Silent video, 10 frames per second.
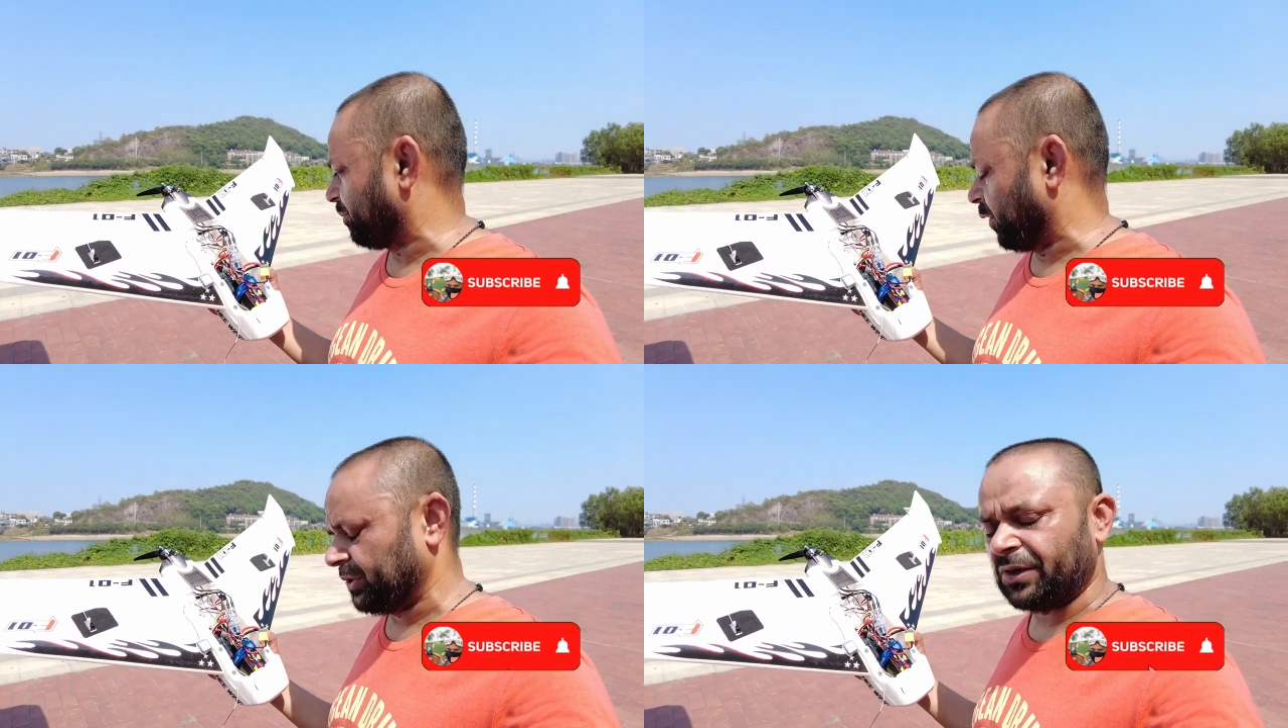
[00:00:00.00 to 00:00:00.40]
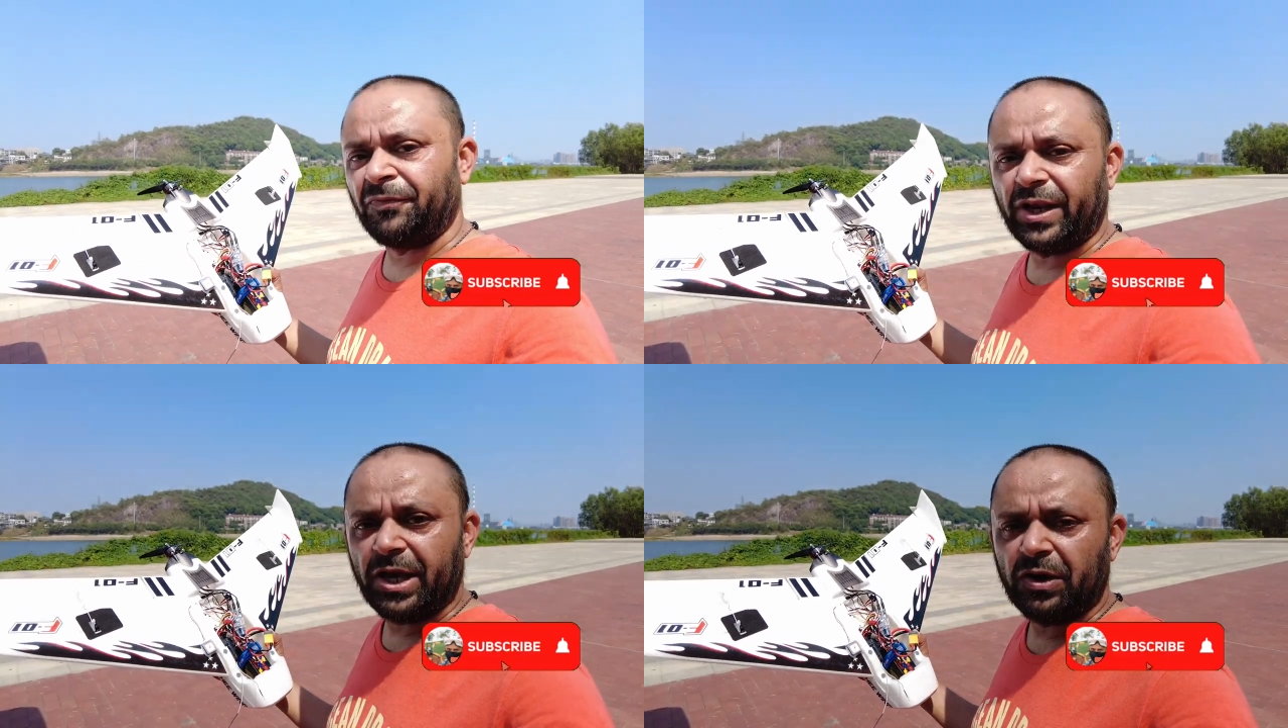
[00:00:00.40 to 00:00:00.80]
post a
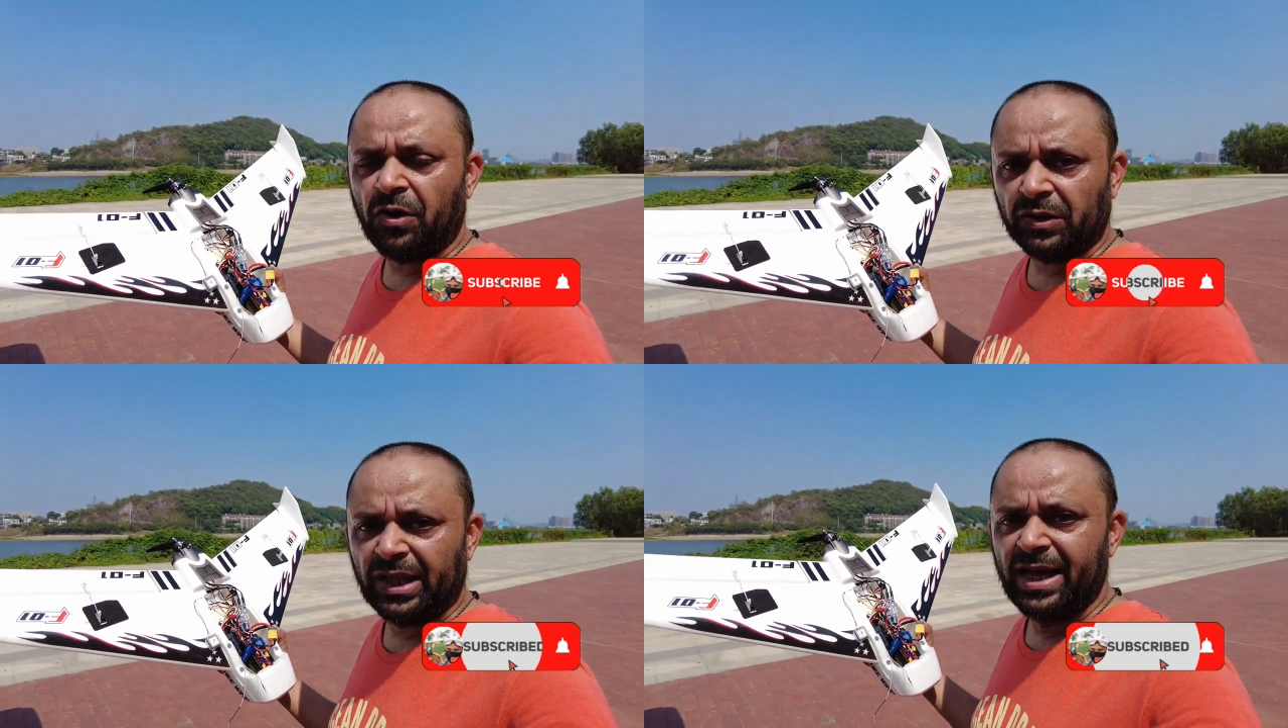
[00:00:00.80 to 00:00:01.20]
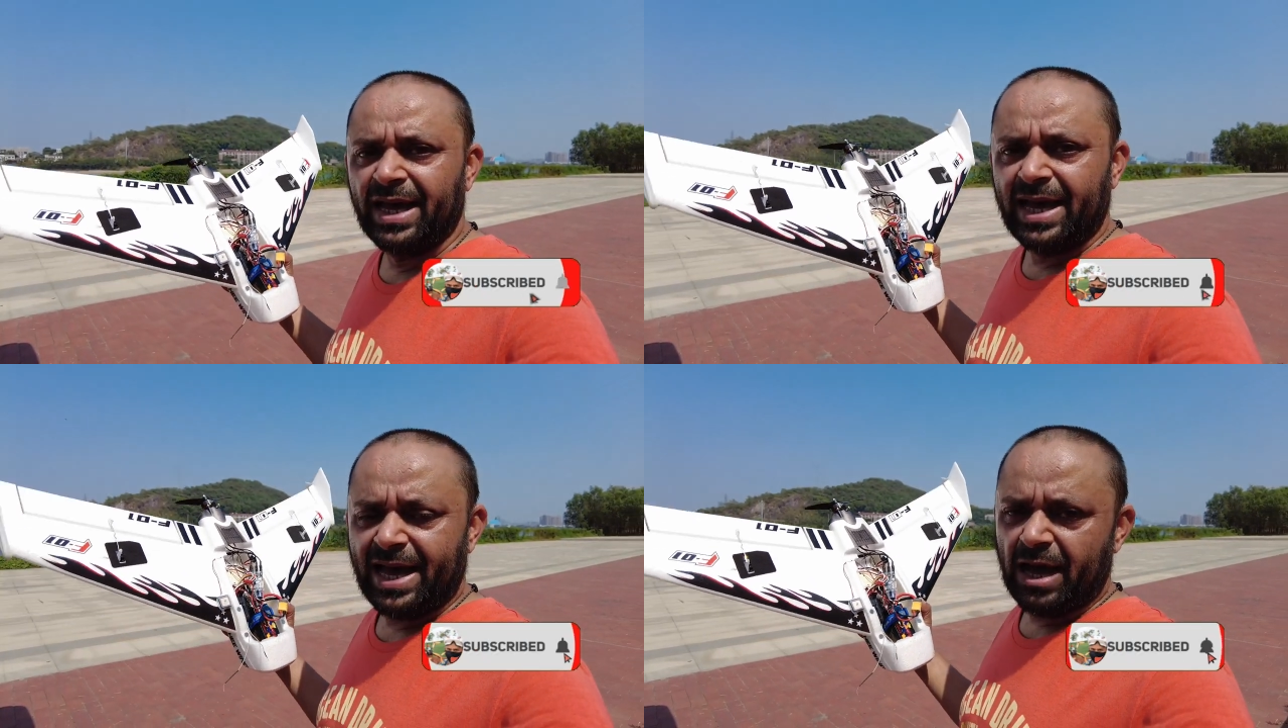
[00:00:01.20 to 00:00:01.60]
video on
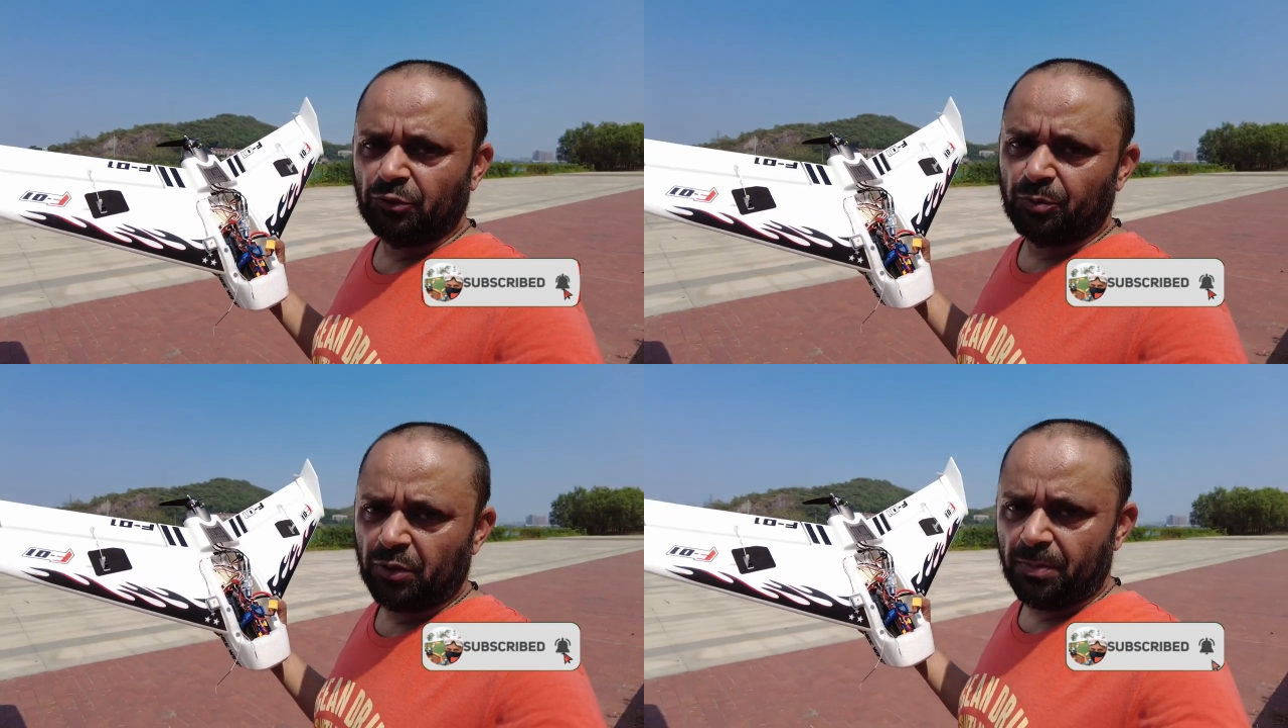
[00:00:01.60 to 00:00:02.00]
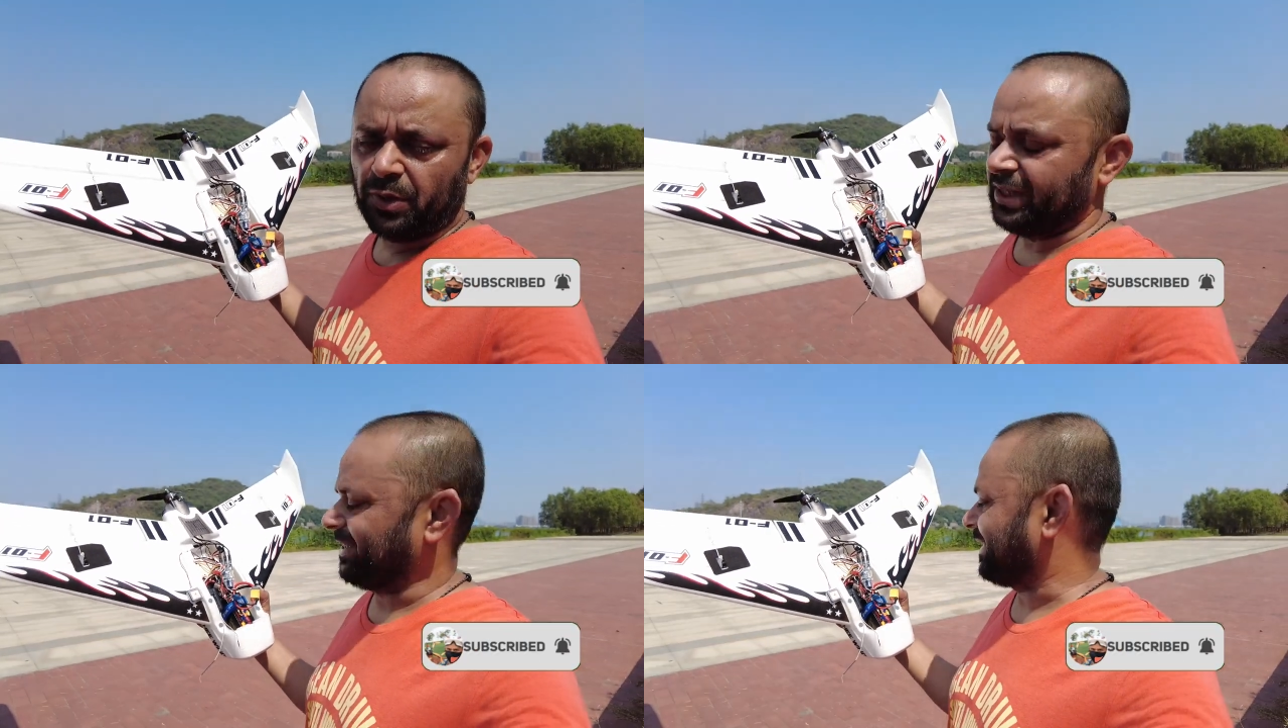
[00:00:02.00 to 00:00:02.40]
how to
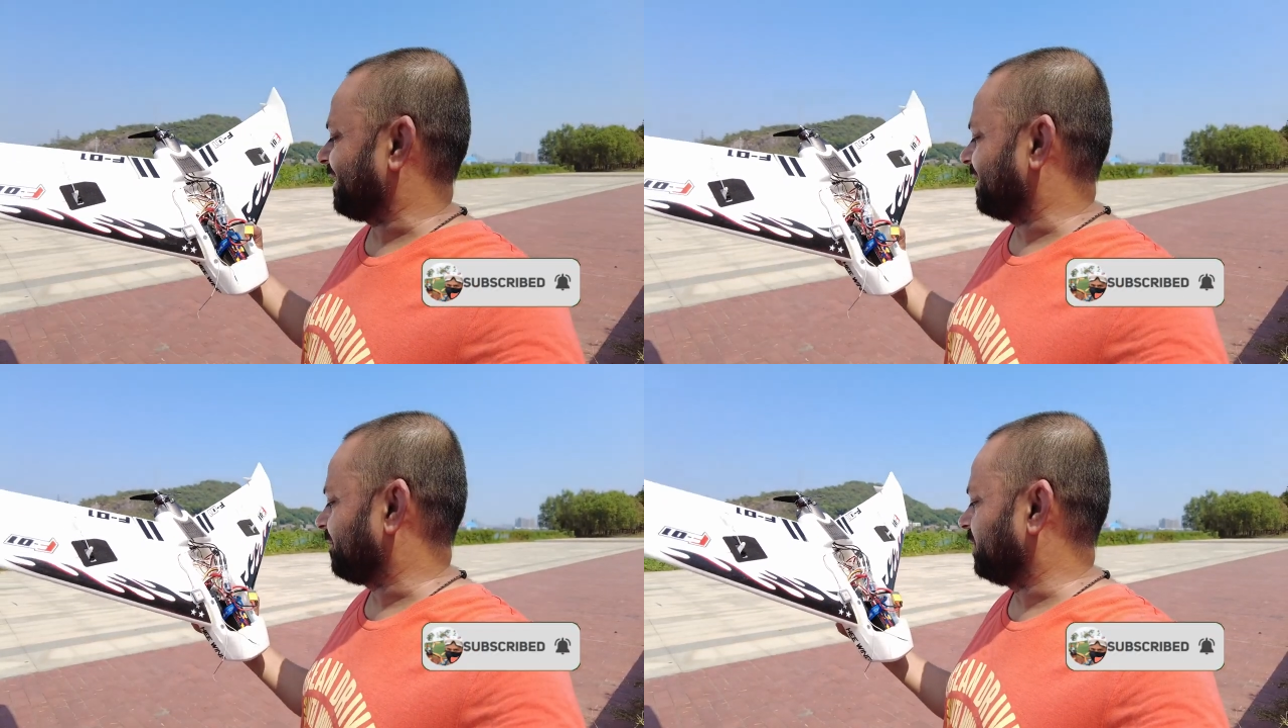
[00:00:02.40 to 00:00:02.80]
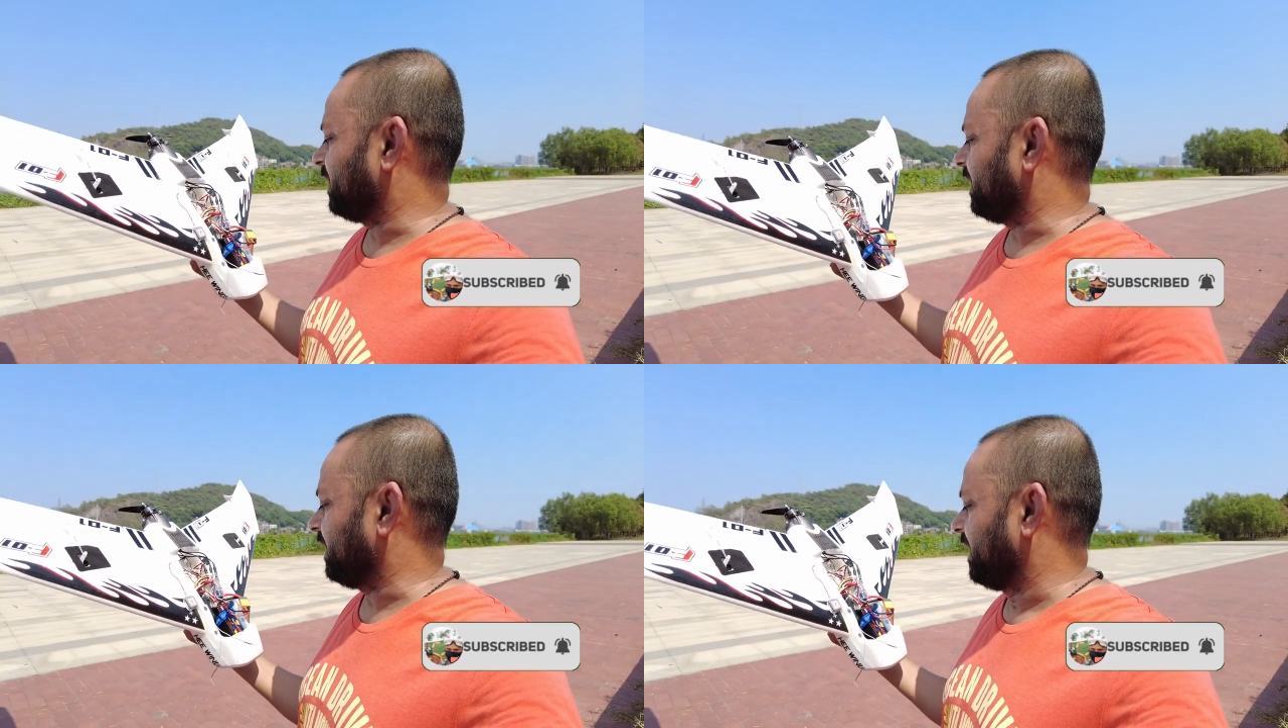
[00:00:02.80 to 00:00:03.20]
properly set up
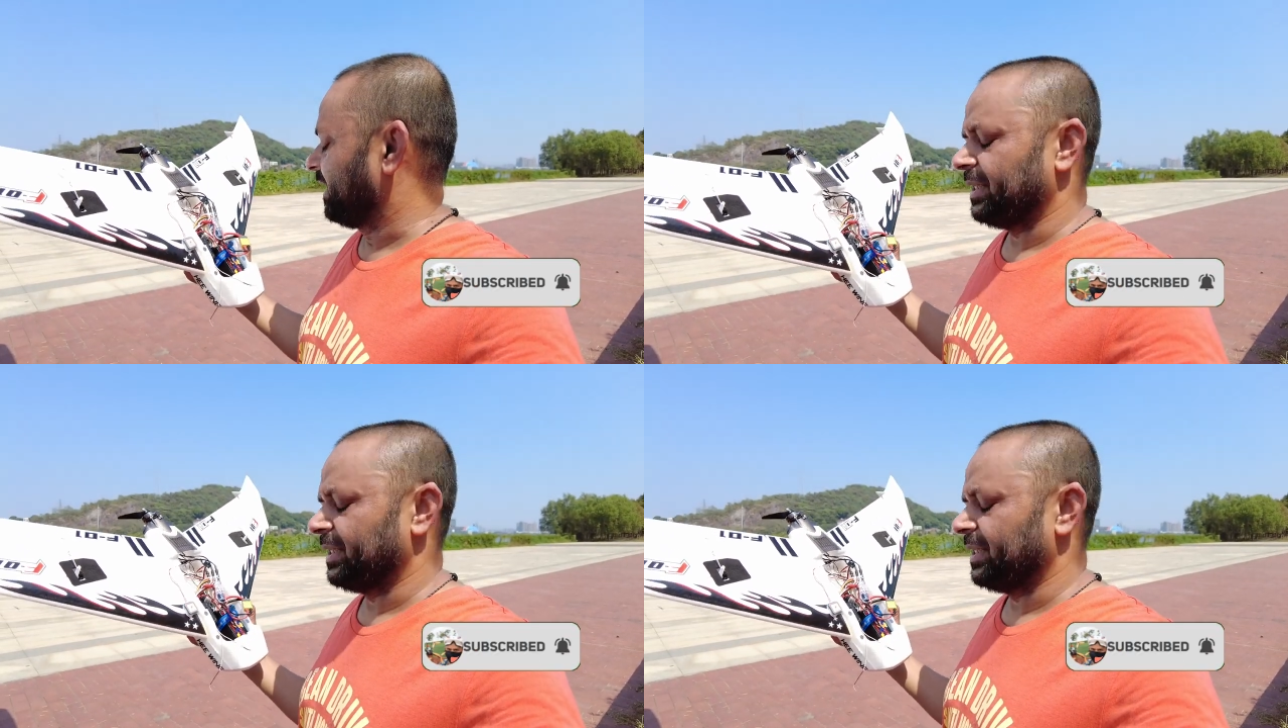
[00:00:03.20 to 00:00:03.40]
the